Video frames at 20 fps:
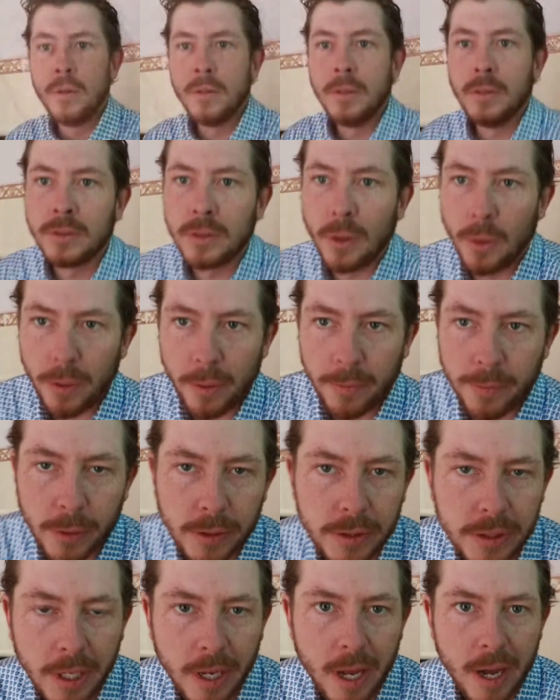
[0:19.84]
So the
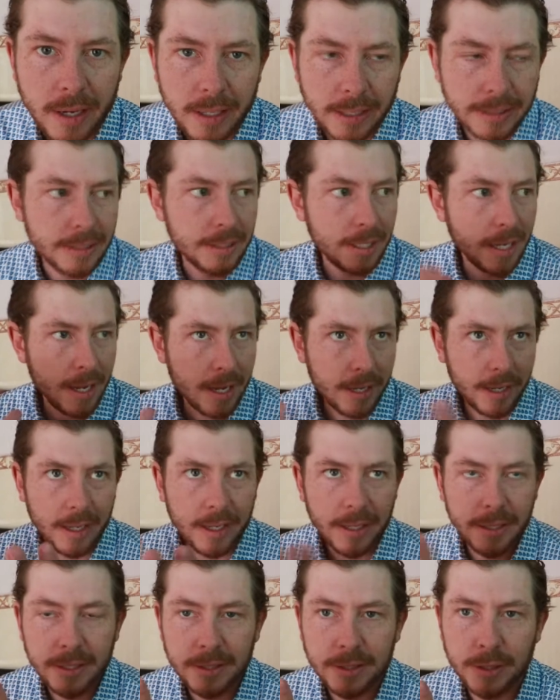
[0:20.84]
first thing I can say
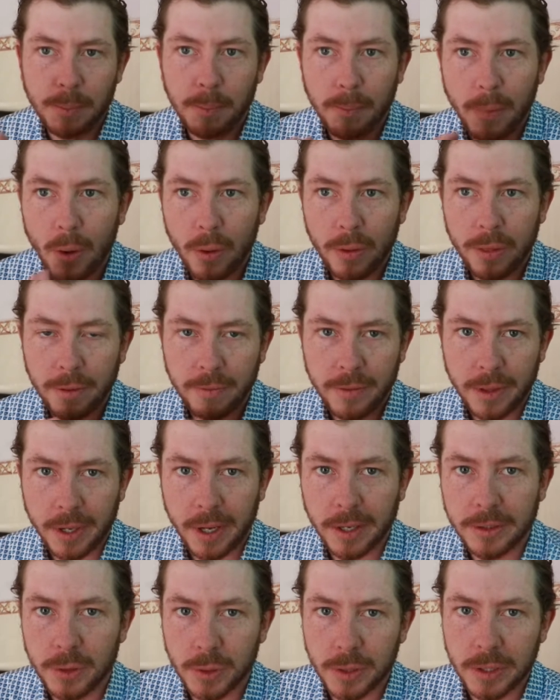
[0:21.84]
is both of the
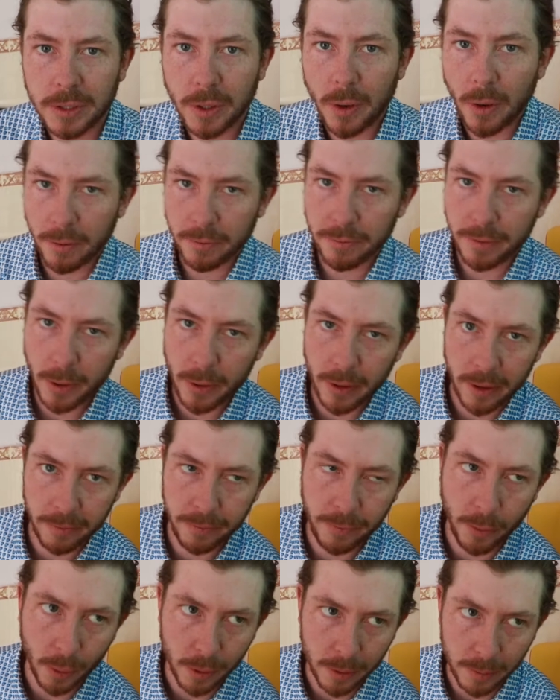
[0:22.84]
countries are very
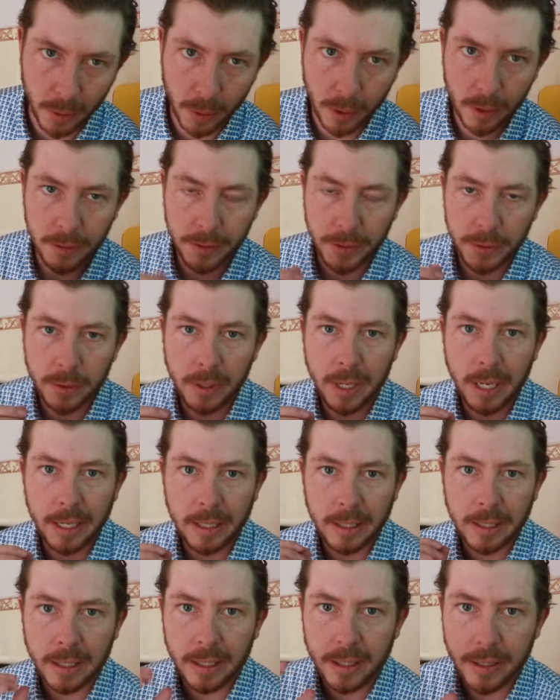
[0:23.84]
affordable. You
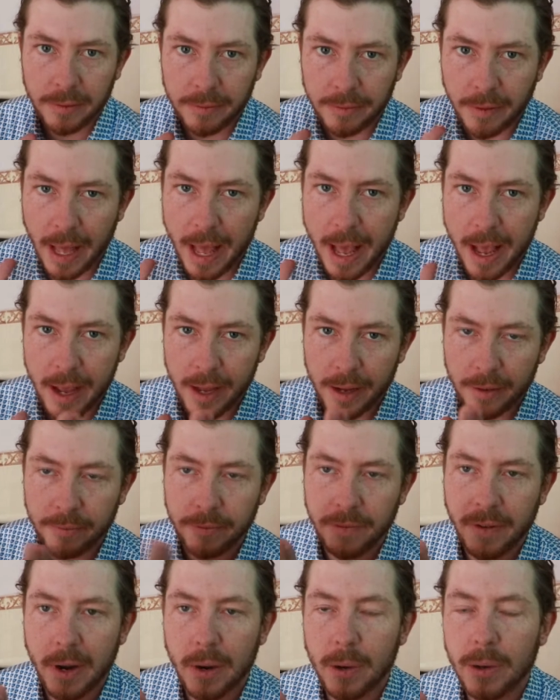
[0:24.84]
can live a
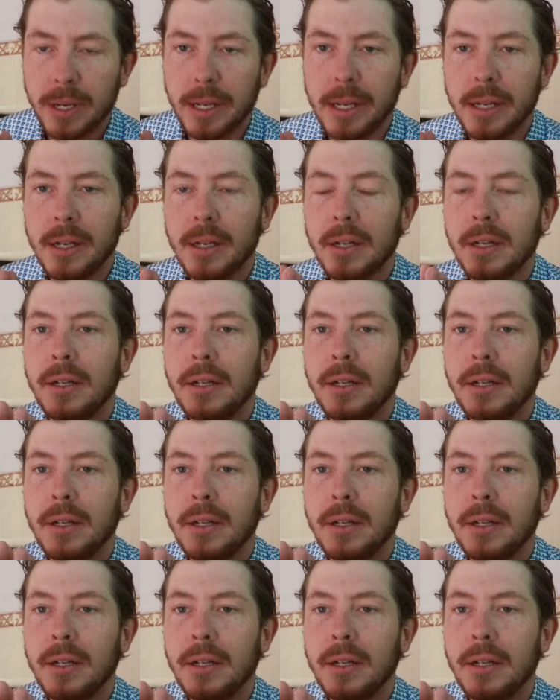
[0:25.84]
very